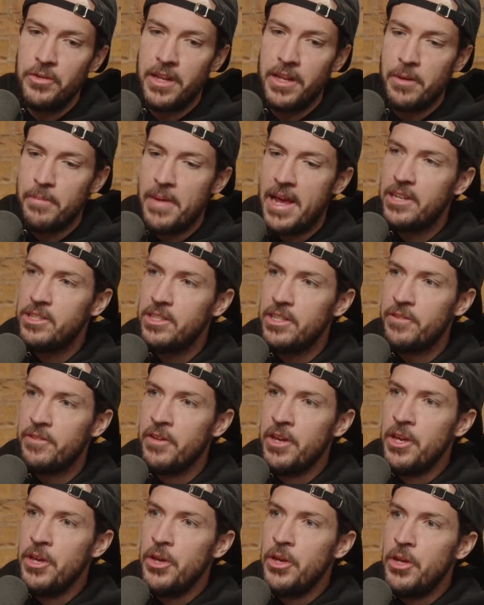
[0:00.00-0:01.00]
Like imagine
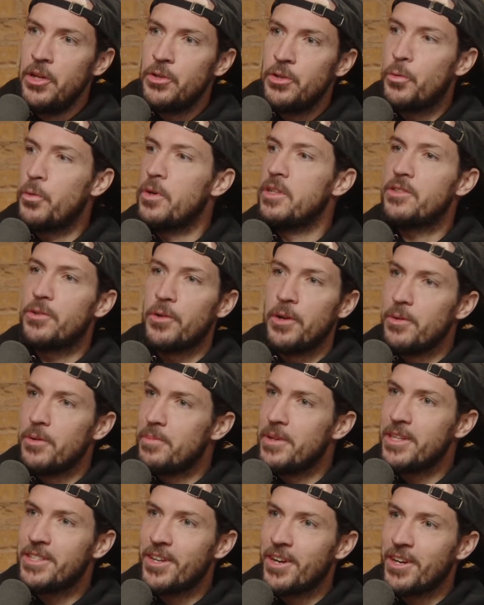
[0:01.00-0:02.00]
if Toy Story, when
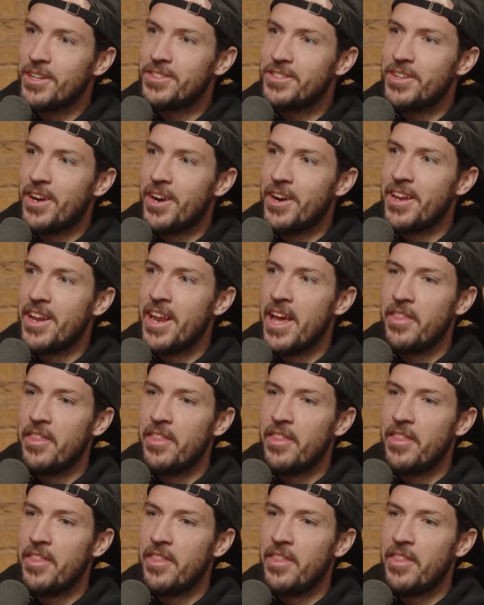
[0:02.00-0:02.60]
Pixar started,